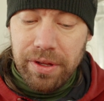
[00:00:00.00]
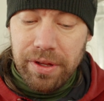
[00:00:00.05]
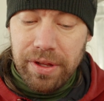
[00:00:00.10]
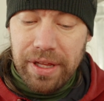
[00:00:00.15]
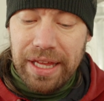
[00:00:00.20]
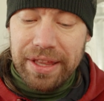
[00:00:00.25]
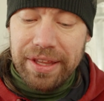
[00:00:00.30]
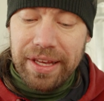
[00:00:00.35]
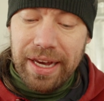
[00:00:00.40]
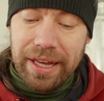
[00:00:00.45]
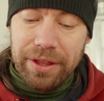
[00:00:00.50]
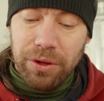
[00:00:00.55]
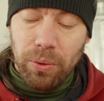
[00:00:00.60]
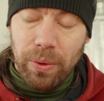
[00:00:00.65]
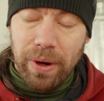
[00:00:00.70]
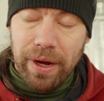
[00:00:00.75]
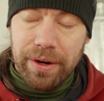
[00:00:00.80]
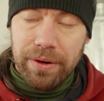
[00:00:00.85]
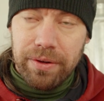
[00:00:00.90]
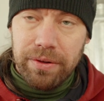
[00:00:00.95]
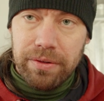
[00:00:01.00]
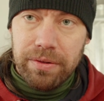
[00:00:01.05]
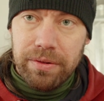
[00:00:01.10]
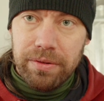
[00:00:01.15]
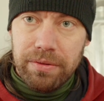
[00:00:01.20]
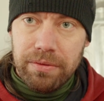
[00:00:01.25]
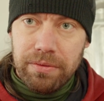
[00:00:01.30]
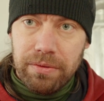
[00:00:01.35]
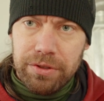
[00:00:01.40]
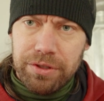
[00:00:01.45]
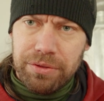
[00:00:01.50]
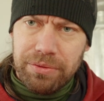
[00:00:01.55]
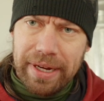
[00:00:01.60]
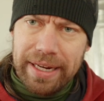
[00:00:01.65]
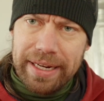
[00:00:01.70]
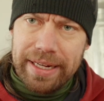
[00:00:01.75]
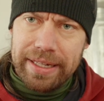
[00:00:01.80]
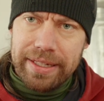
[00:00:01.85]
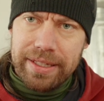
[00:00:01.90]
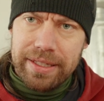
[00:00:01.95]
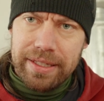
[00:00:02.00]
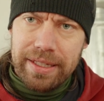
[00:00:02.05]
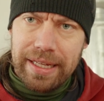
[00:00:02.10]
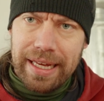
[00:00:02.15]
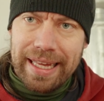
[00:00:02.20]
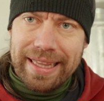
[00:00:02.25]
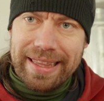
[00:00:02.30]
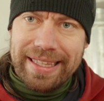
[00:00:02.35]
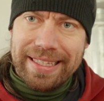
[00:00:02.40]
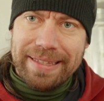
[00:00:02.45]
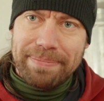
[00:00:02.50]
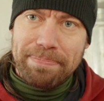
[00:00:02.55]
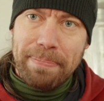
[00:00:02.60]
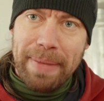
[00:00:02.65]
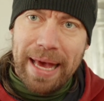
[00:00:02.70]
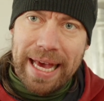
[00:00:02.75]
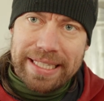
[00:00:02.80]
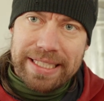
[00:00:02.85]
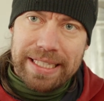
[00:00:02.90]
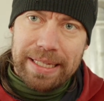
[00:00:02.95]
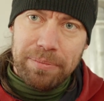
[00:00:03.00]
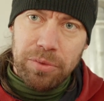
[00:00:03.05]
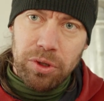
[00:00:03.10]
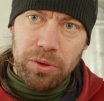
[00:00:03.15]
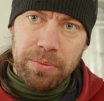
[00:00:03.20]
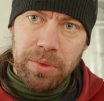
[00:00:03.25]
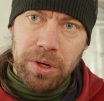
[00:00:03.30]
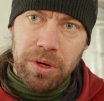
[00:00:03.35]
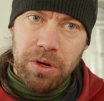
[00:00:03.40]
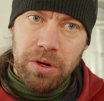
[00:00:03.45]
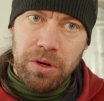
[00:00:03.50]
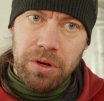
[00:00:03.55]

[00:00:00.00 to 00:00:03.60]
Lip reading: than the other one was rated at the maximum